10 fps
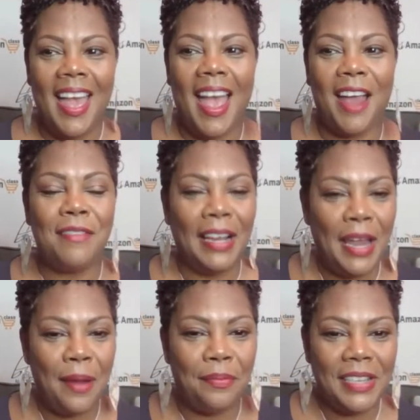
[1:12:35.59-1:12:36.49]
I
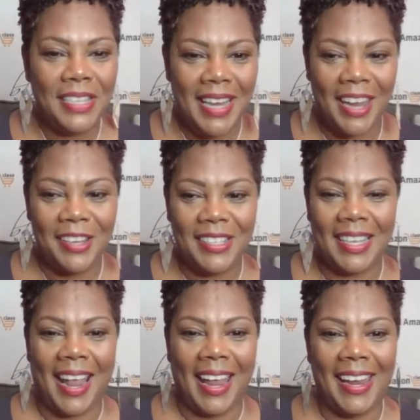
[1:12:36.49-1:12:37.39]
really appreciate you
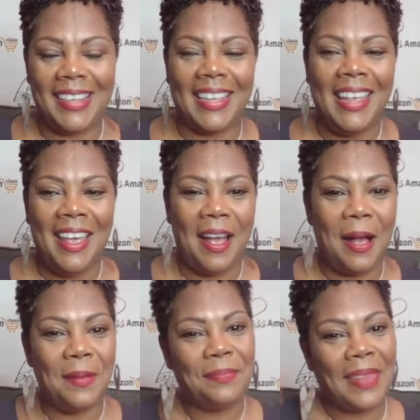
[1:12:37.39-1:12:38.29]
tonight.
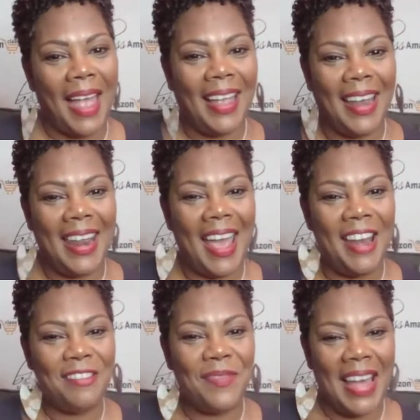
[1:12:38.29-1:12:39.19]
Good night,
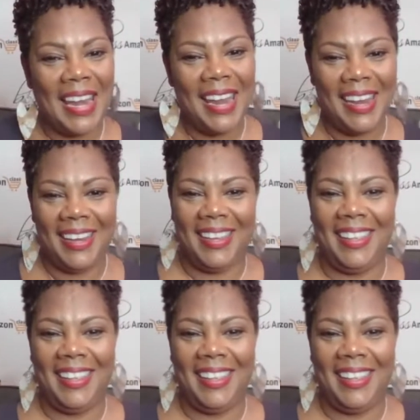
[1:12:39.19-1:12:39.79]
everybody.